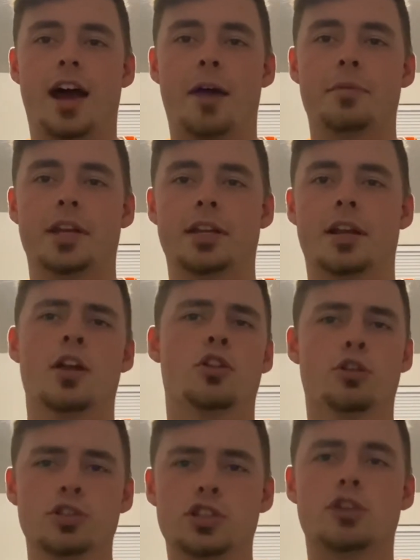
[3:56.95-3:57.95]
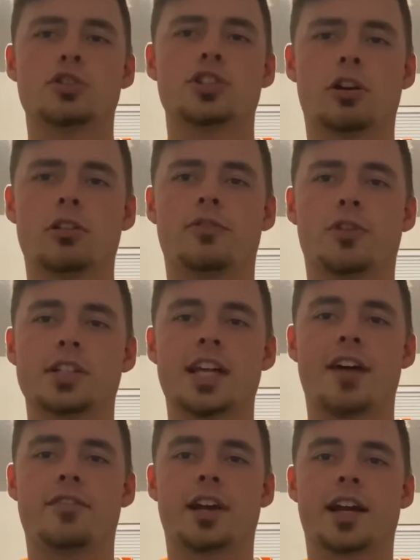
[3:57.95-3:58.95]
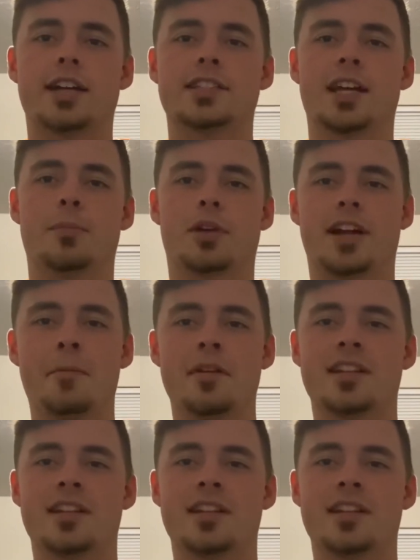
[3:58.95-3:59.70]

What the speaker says: A little slow start in the first half, like I said, but coming in the